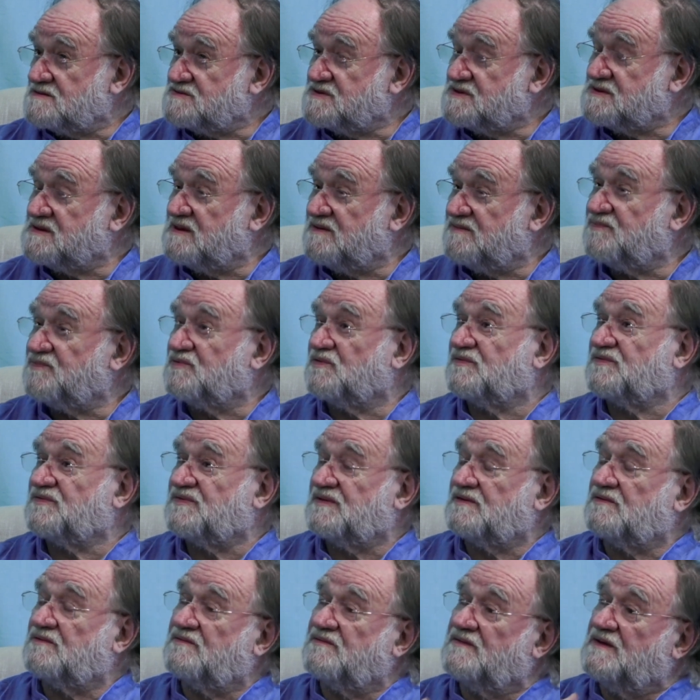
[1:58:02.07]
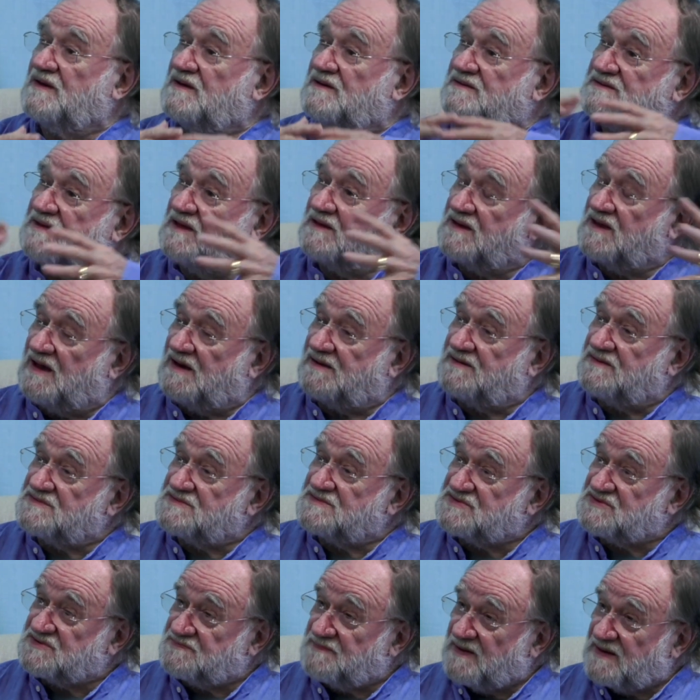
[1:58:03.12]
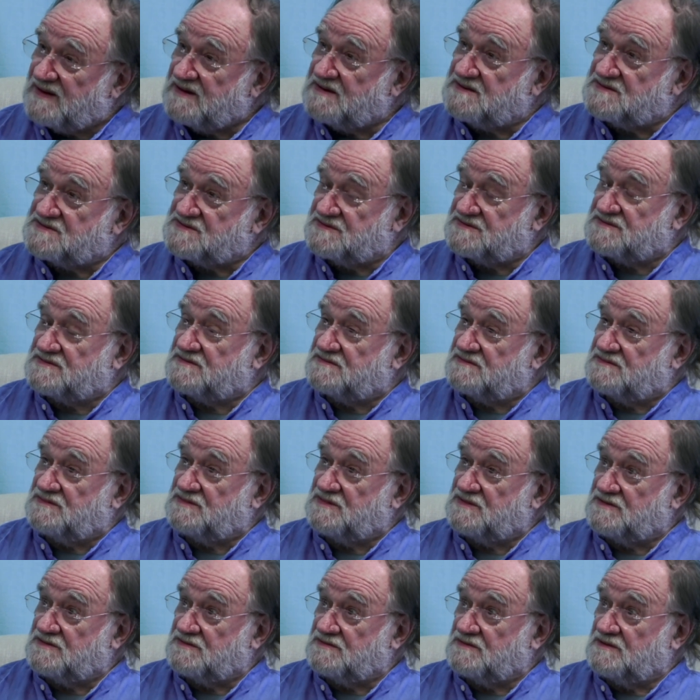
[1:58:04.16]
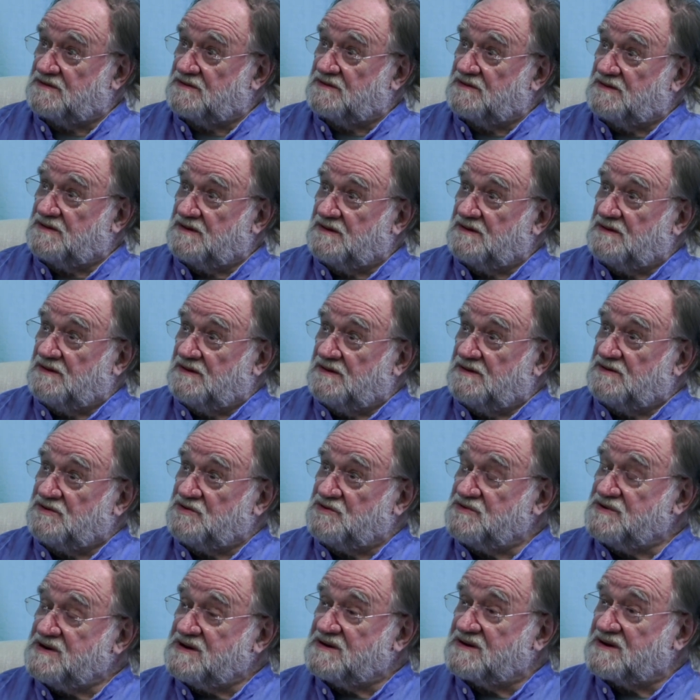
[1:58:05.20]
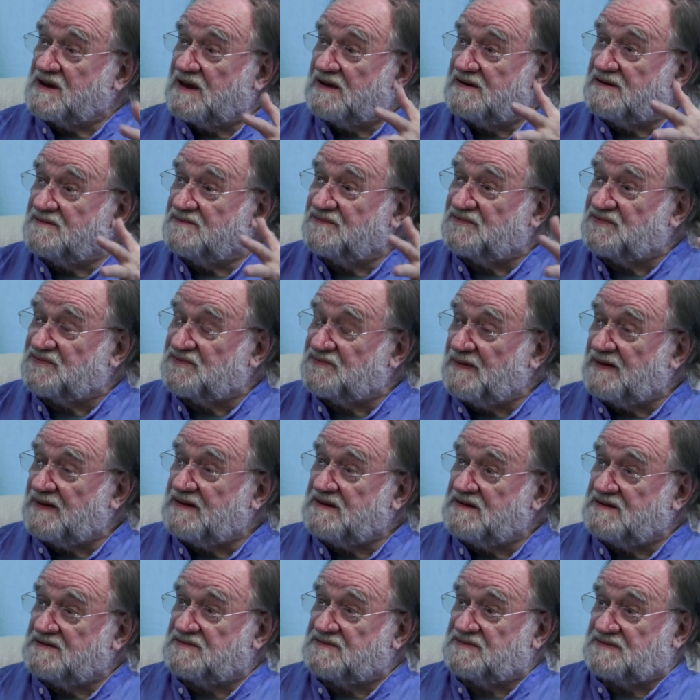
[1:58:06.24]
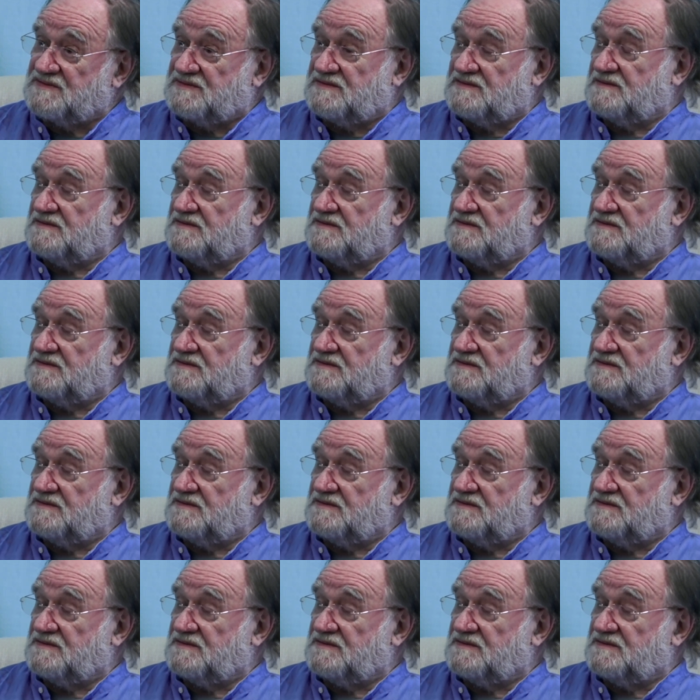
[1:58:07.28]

to give yourself a kind of space, you know? You need a kind of space.